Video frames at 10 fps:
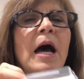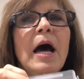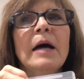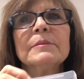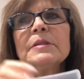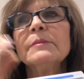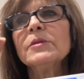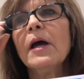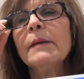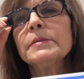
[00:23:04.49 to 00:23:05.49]
Um,
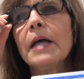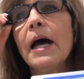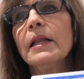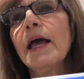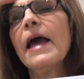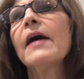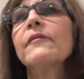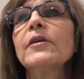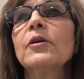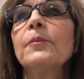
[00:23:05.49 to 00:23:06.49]
sometimes I'll
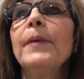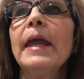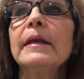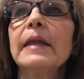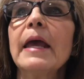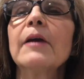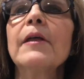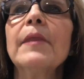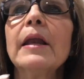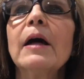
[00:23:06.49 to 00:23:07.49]
have you know paint down,
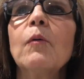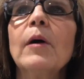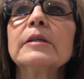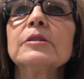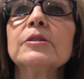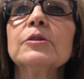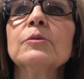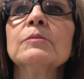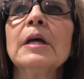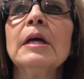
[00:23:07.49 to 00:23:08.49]
and then I'll want
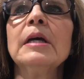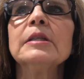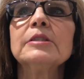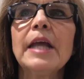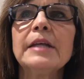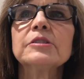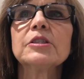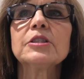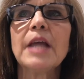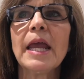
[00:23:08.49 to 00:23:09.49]
to change a
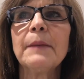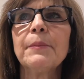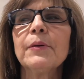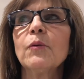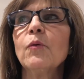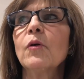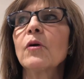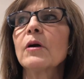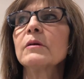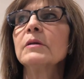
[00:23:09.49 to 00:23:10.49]
shape
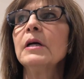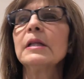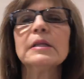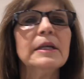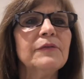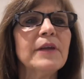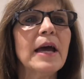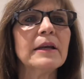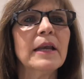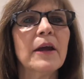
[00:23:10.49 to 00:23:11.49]
or lift
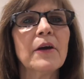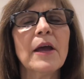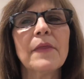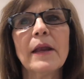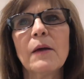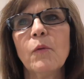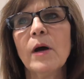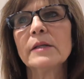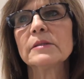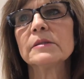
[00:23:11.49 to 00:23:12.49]
out an area that I want,